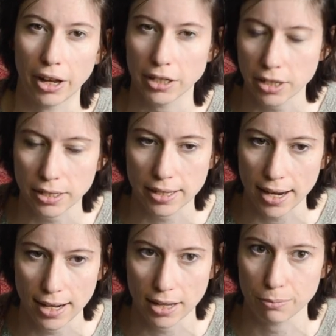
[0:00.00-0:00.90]
I didn't
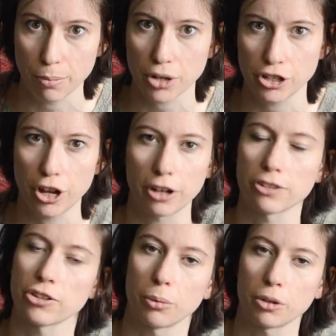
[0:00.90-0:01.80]
take as much yarn
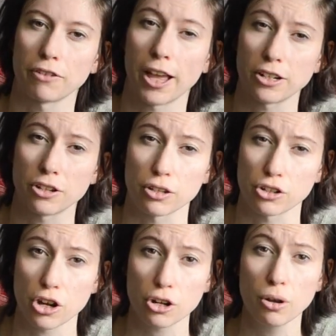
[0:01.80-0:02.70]
as I would have liked to the
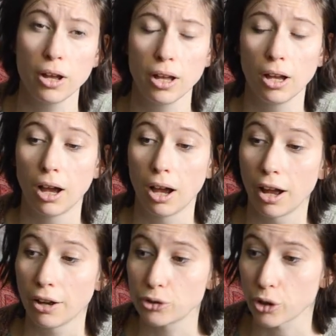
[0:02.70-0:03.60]
show
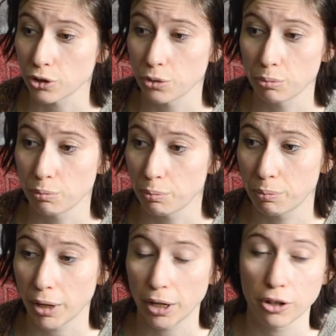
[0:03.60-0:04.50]
just
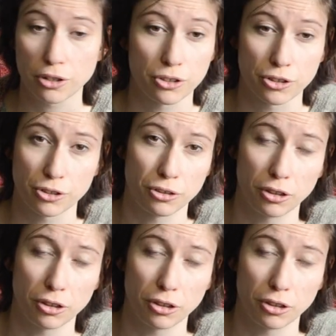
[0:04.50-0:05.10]
because